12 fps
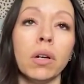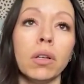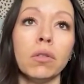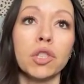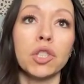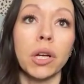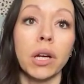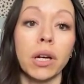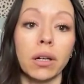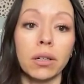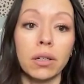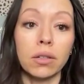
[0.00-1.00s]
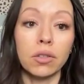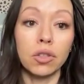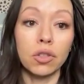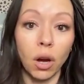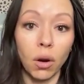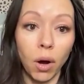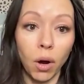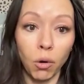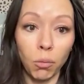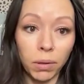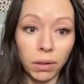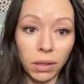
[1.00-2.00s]
you've shared so
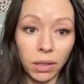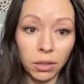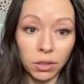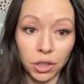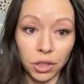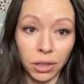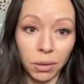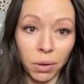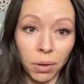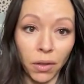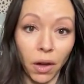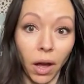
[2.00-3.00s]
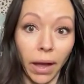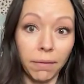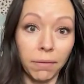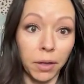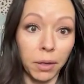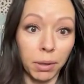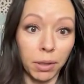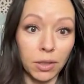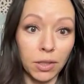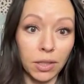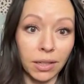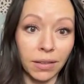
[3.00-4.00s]
openly your journey with every
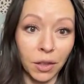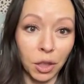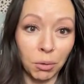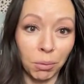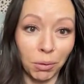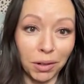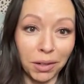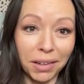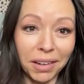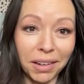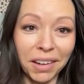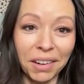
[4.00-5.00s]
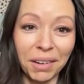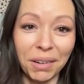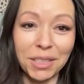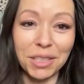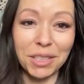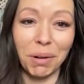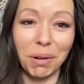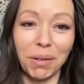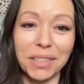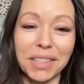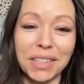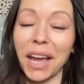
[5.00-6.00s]
person in the community, which I'm
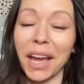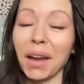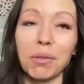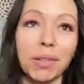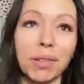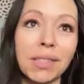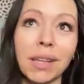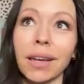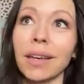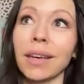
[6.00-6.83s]
always like, everyone's